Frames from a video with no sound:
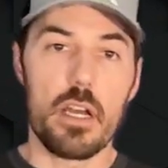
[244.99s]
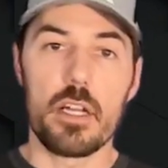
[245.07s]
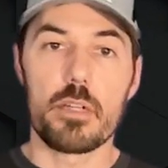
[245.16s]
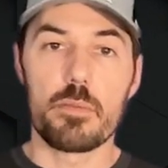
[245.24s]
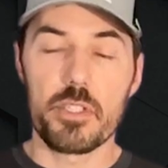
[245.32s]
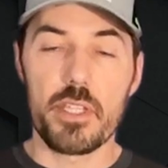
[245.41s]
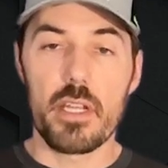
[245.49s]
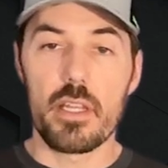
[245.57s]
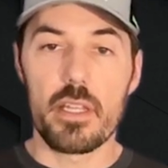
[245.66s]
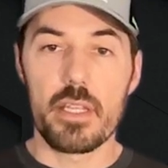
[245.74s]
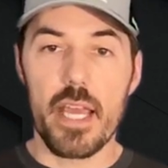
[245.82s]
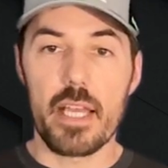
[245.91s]
100% of
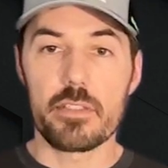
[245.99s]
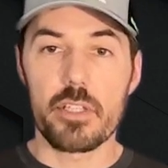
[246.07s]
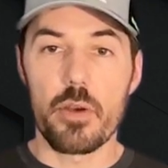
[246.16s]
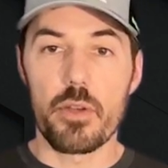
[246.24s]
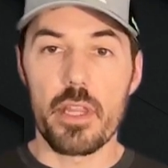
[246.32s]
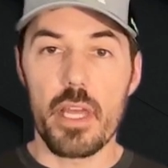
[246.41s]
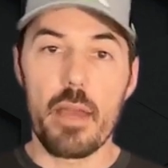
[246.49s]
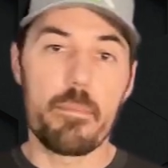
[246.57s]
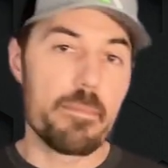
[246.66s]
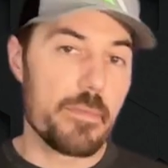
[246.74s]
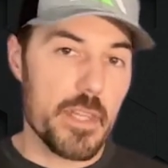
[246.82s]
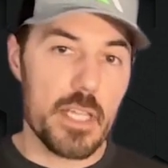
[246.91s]
the tags go to
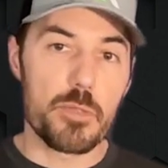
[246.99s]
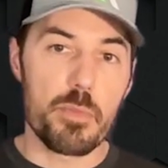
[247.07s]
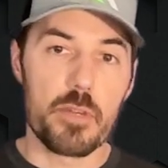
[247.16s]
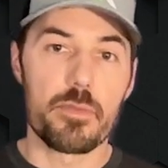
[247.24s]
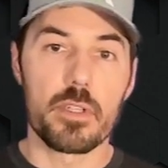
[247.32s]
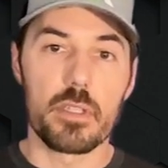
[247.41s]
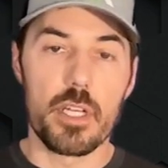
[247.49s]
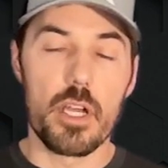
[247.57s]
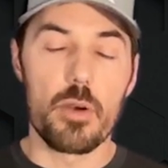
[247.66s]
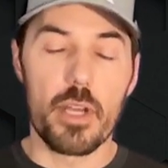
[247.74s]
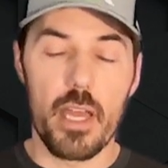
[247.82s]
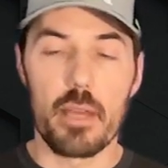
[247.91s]
them, that's perfectly
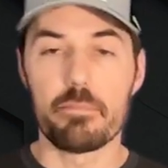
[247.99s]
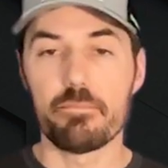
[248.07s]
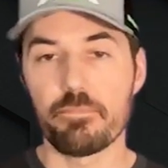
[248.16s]
okay.